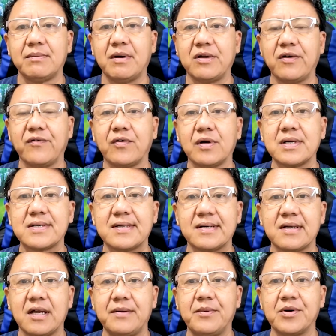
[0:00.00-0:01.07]
But if I
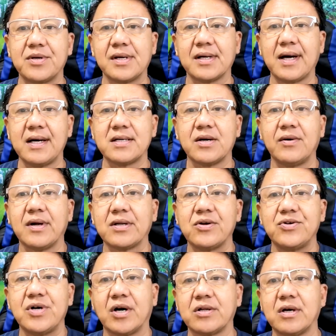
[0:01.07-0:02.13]
start the devotional guys, I would like to
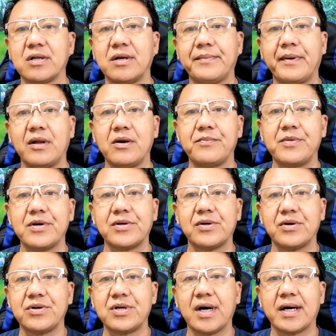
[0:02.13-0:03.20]
shout out the
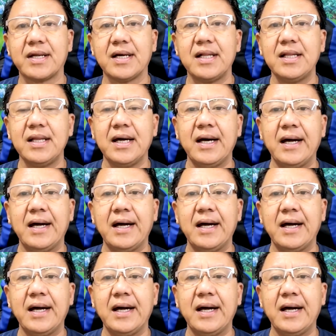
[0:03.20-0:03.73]
Palimpresor channel